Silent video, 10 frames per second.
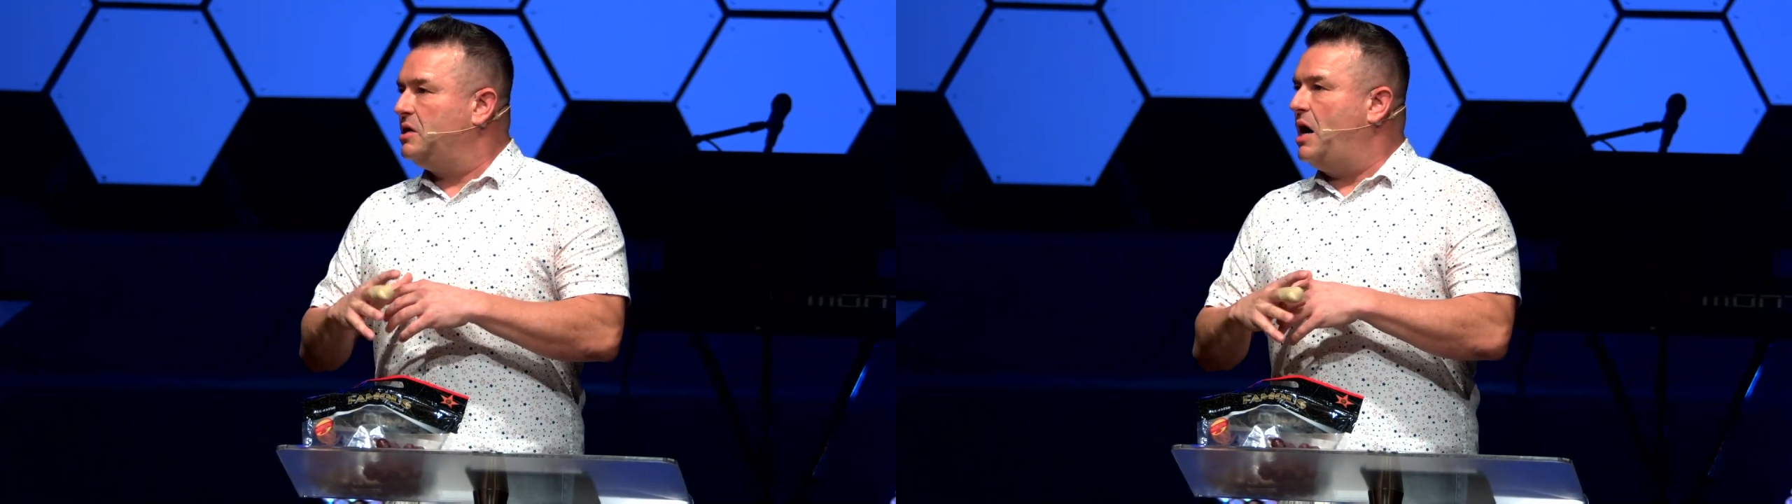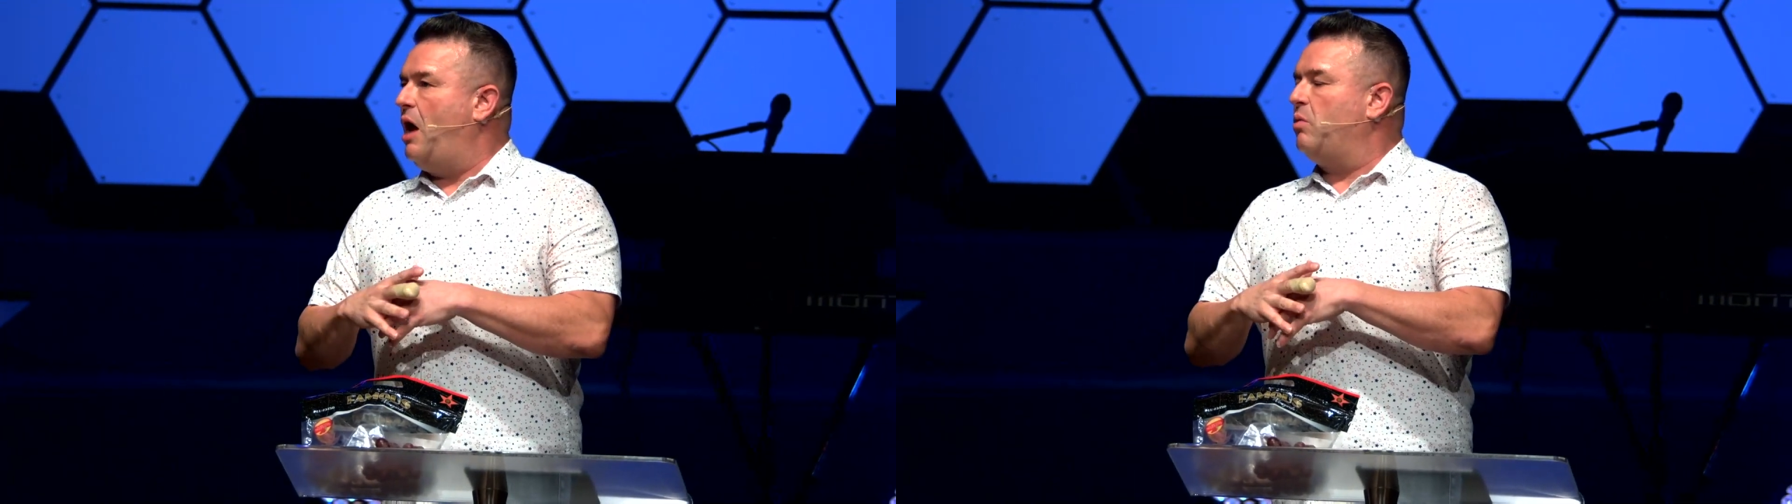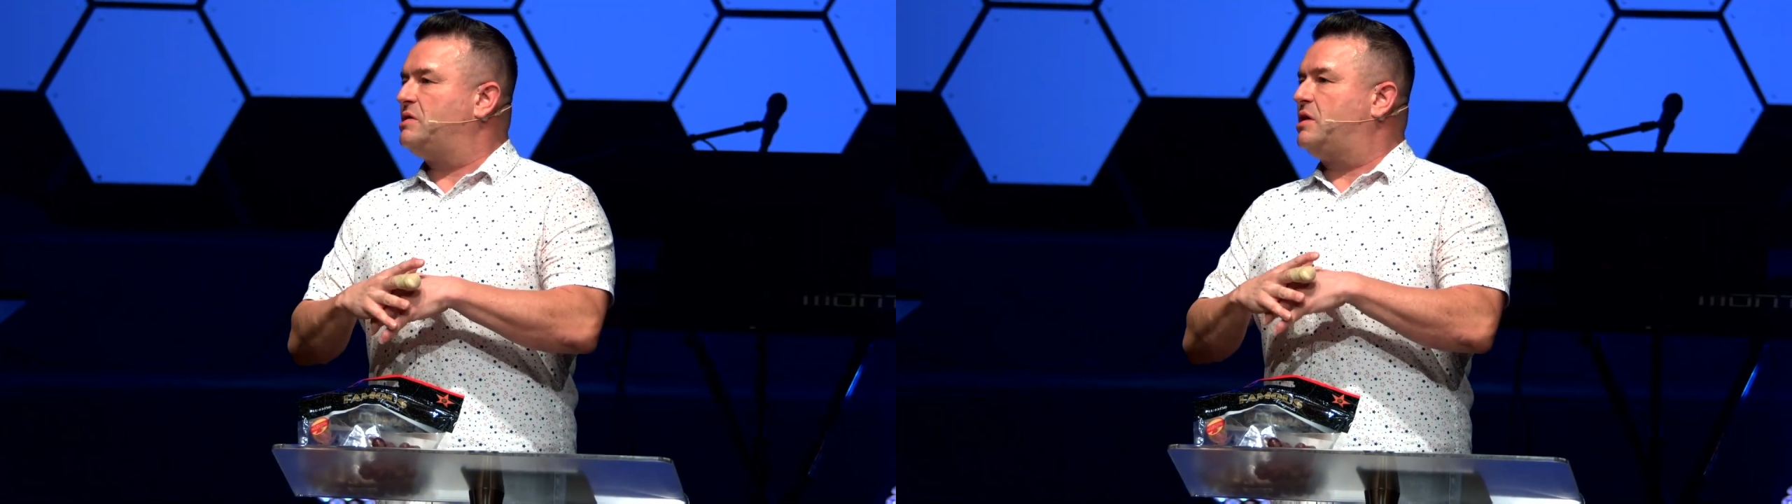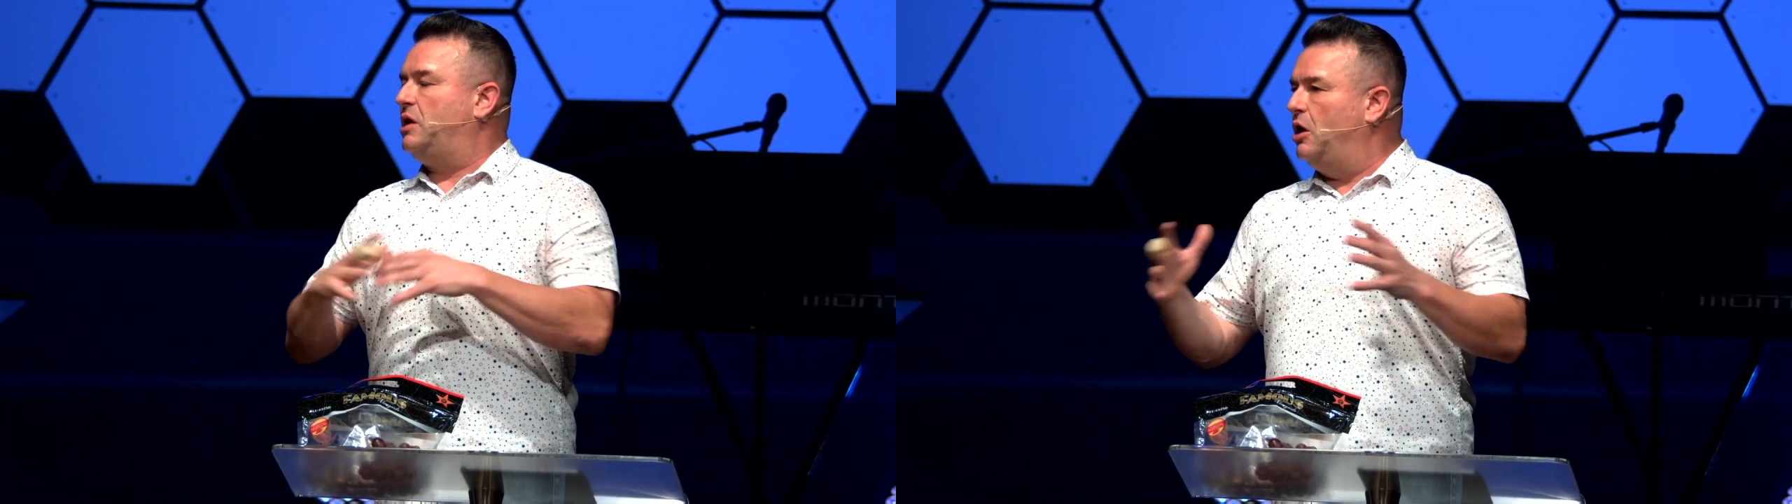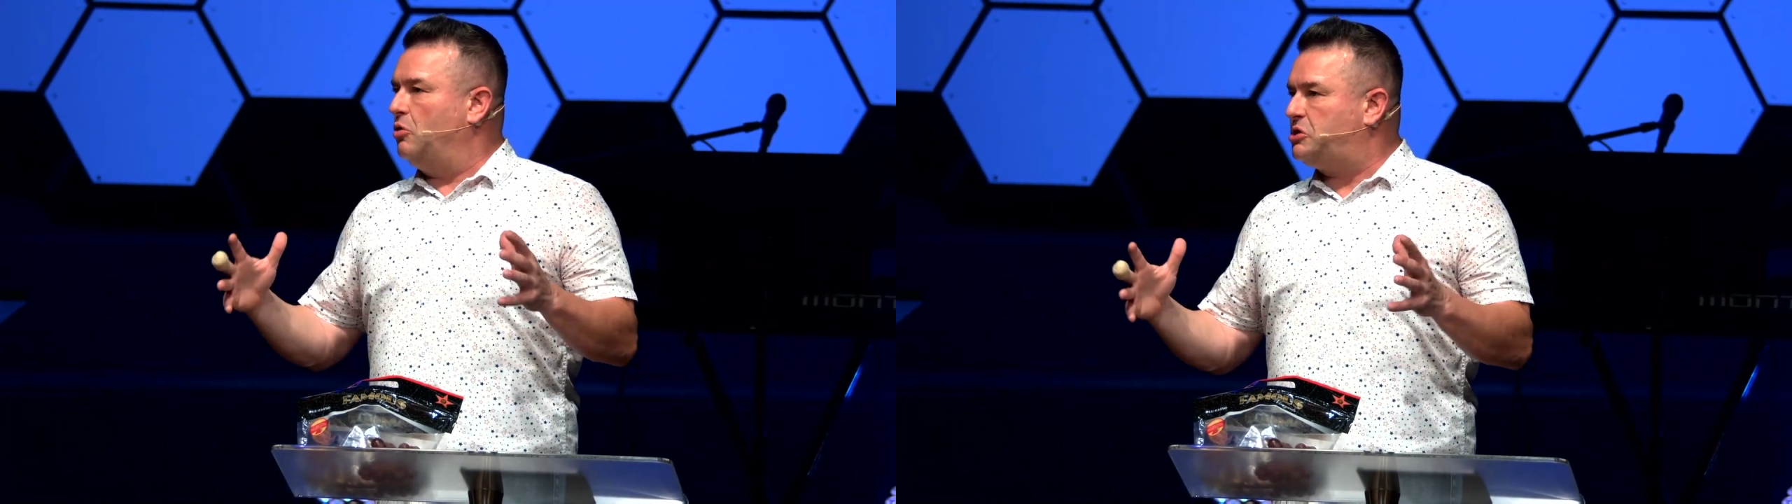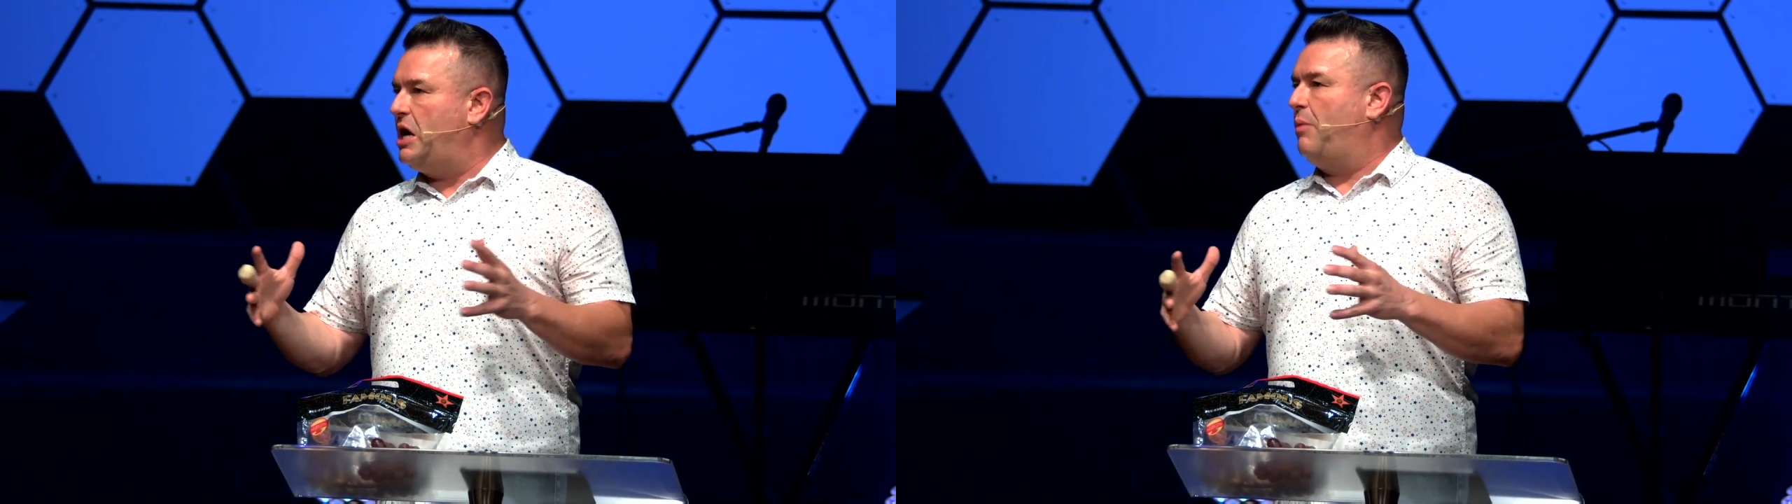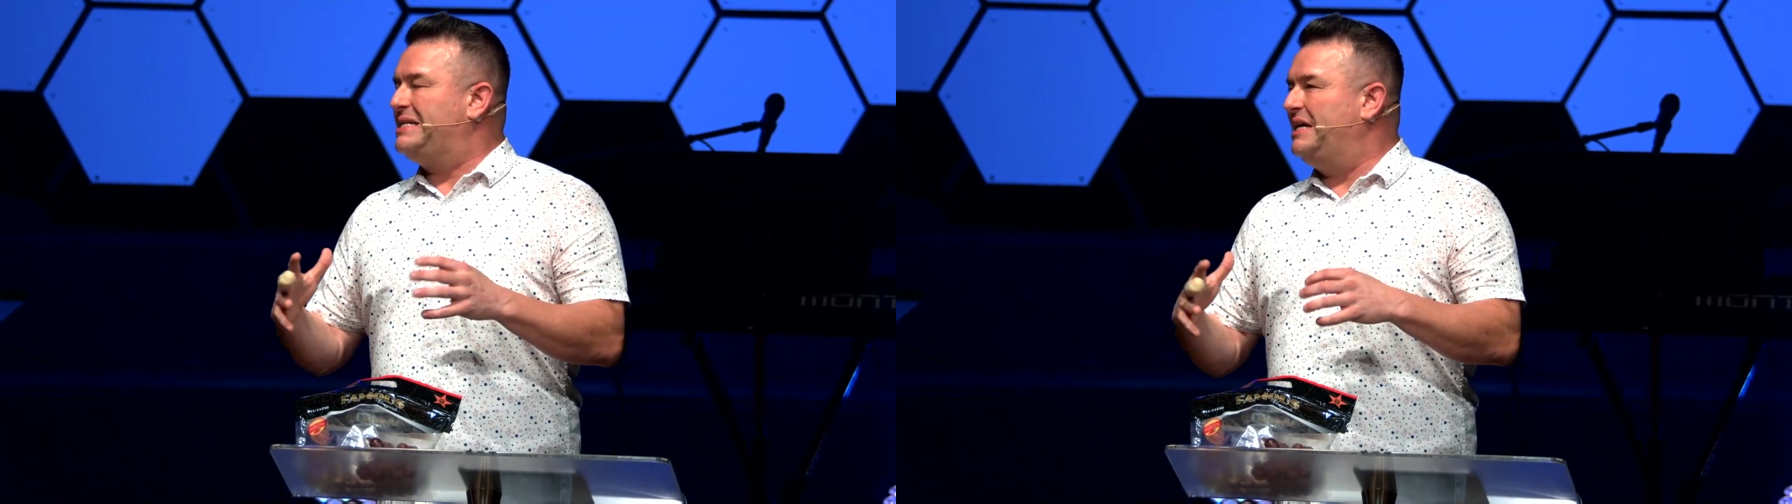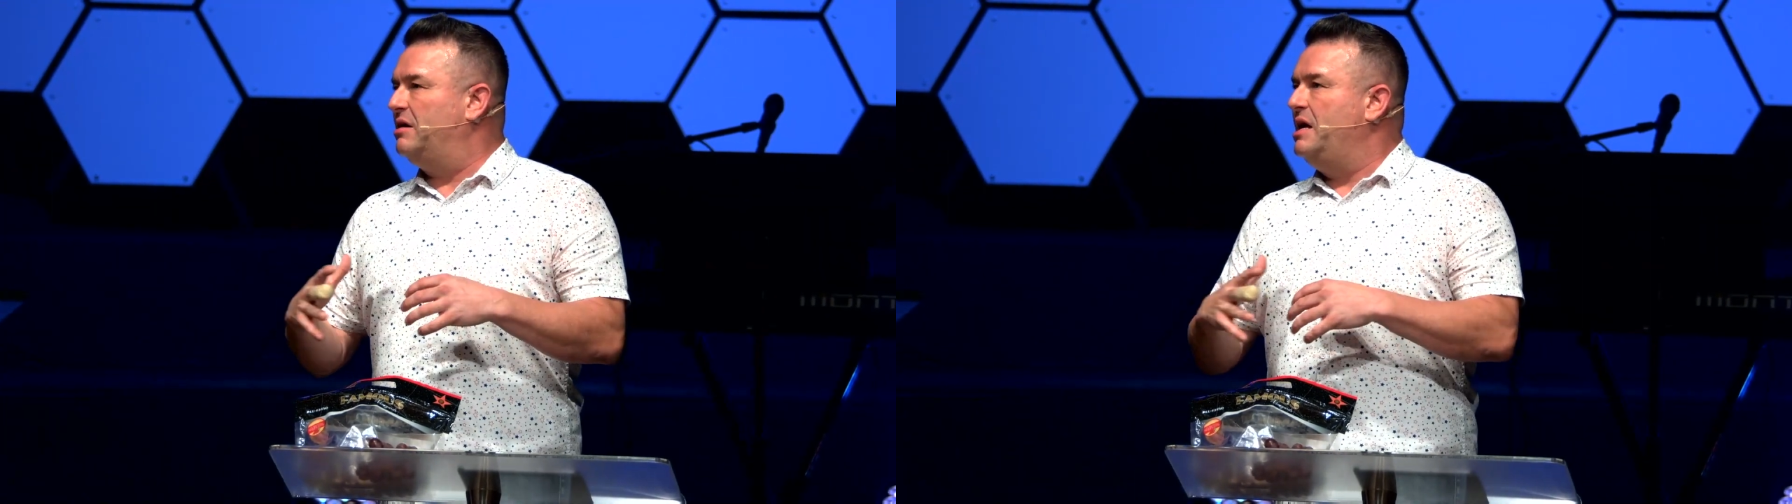God was close. God
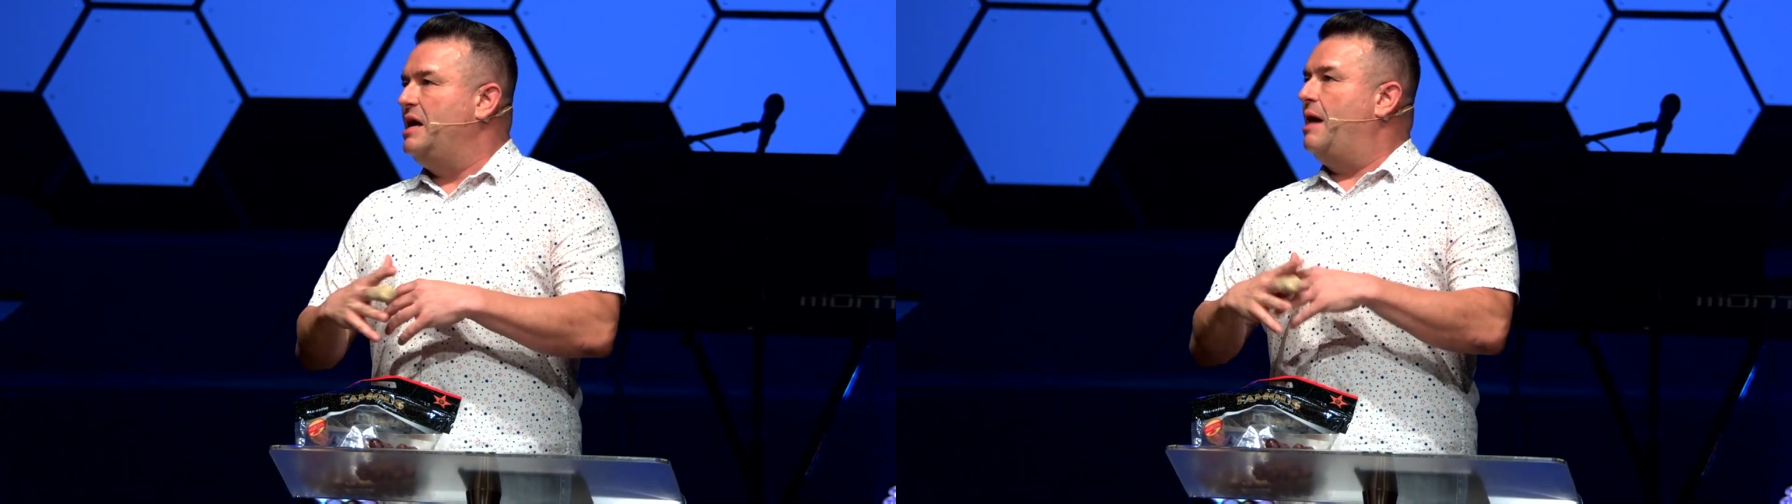was near.